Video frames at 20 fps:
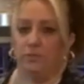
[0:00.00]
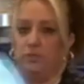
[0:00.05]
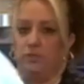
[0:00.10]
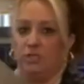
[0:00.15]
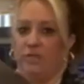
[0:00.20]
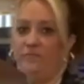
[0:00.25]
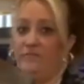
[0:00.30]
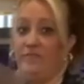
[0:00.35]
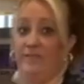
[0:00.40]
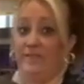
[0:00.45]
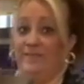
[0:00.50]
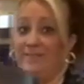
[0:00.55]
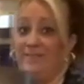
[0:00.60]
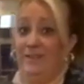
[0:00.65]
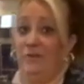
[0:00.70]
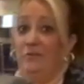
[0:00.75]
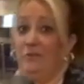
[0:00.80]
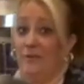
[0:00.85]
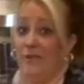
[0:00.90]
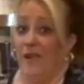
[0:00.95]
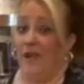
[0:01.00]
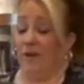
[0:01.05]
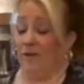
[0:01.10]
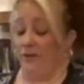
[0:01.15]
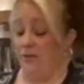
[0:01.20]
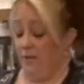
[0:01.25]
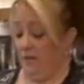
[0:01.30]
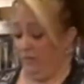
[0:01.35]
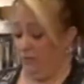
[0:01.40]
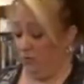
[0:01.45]
Chef thing that they don't carry
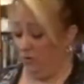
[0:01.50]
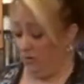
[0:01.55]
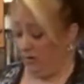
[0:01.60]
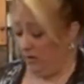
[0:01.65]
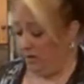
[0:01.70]
anymore,